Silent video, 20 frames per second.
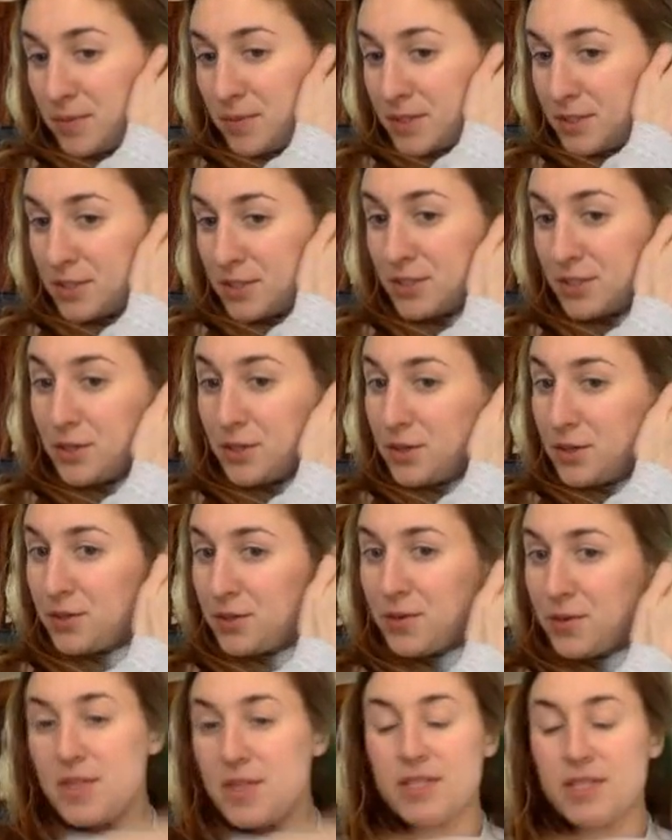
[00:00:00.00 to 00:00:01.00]

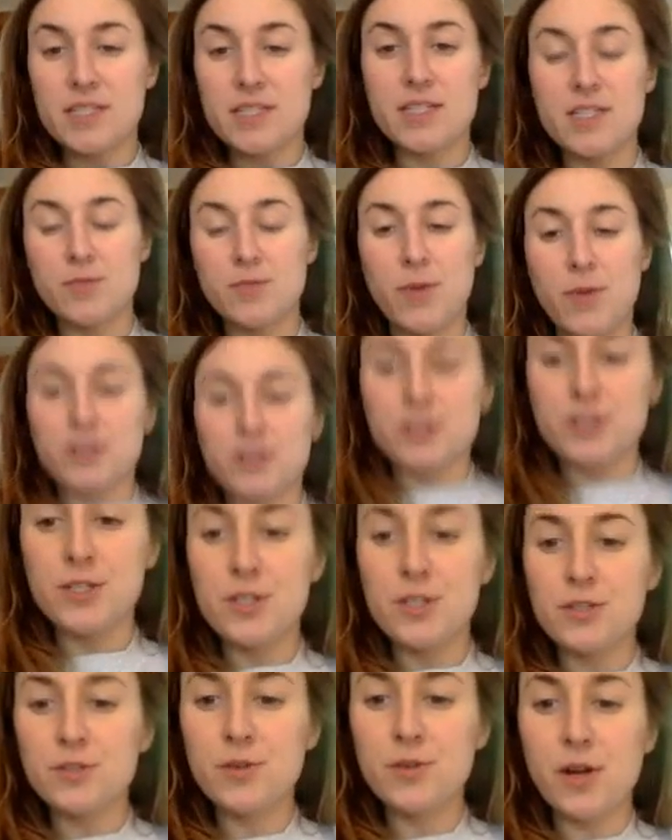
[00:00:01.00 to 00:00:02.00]
So this is
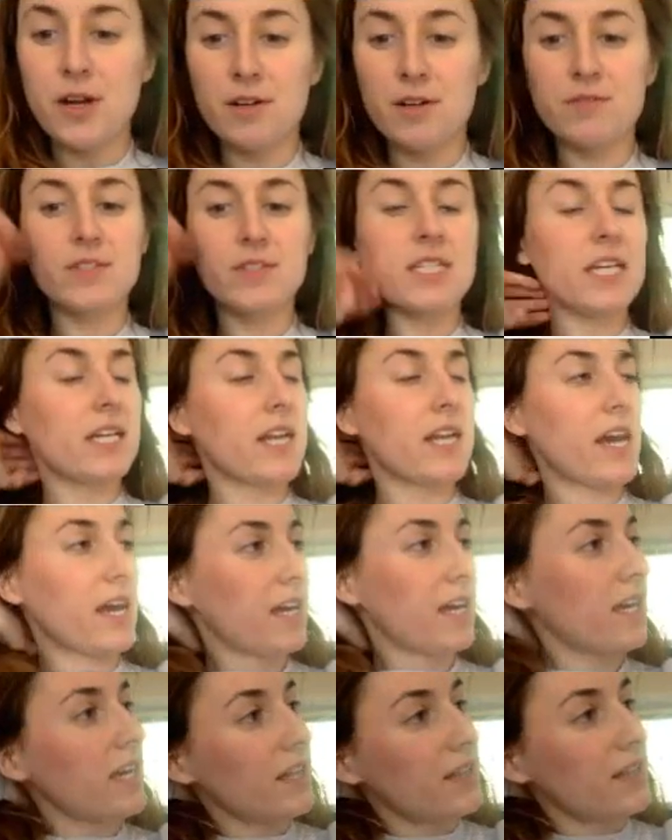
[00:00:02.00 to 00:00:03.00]
part 2 of
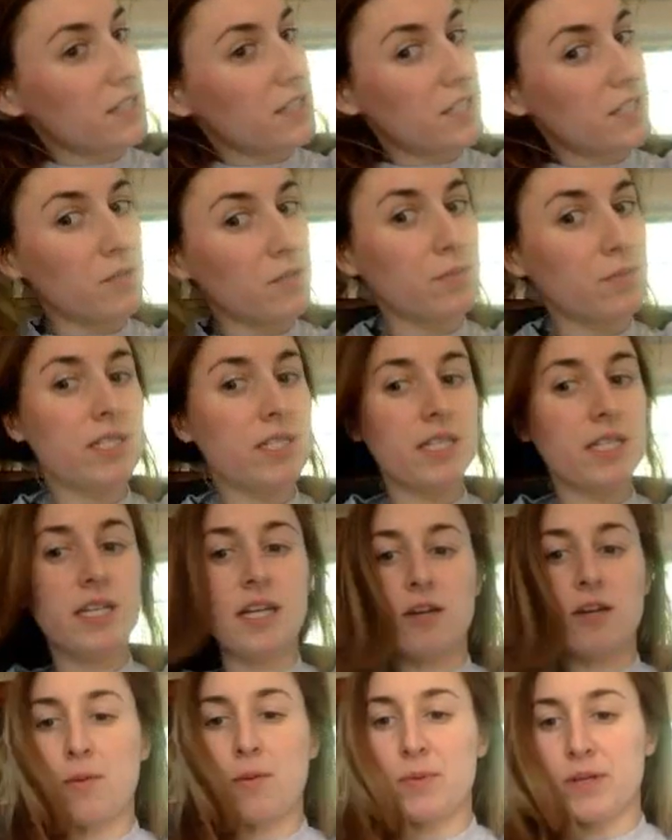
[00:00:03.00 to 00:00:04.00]
DNA, and this is going to be
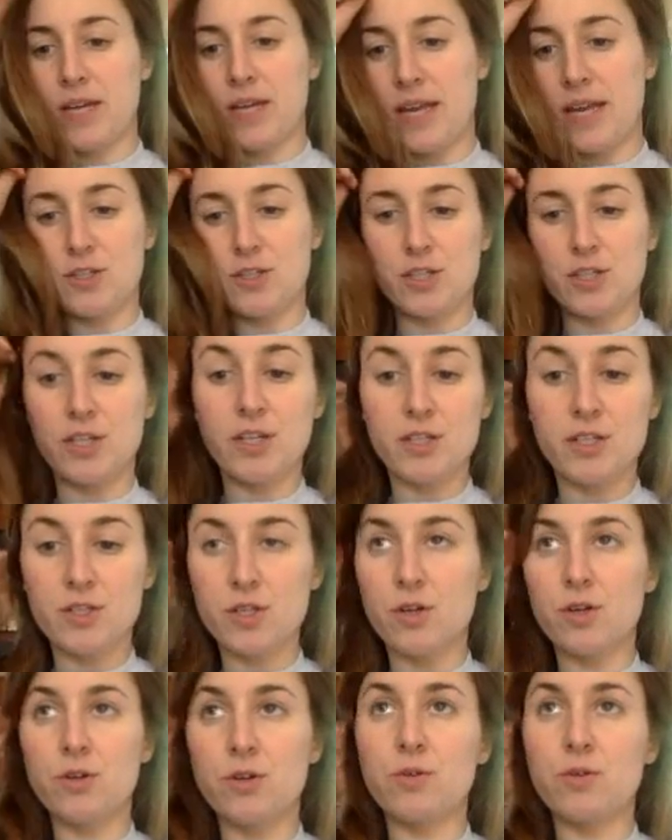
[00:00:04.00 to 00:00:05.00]
DNA replication.
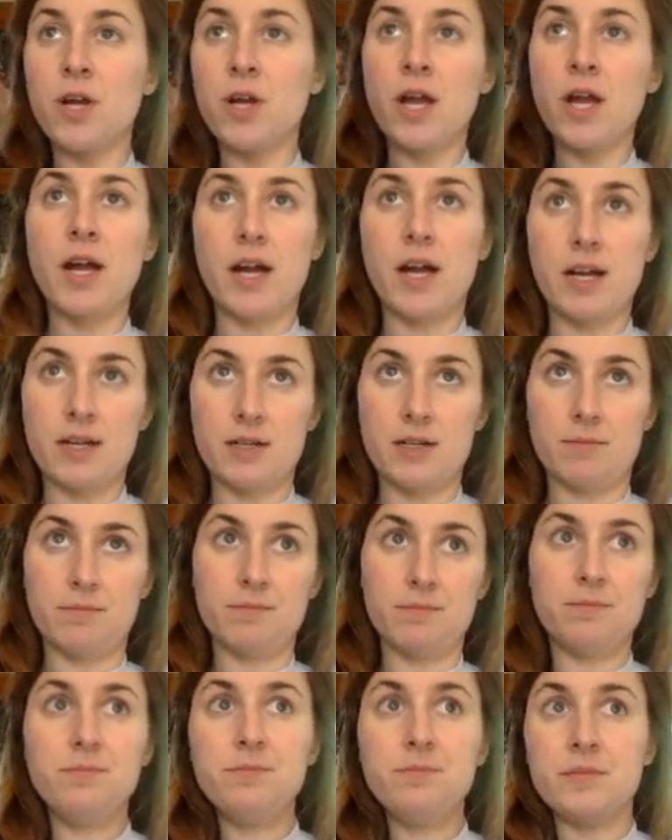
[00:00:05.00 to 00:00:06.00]
So
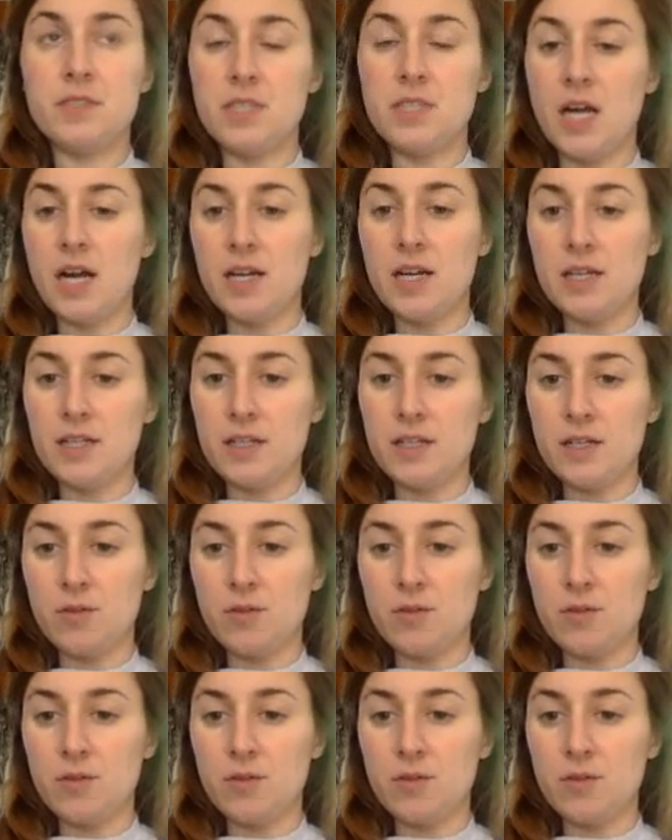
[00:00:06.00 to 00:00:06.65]
not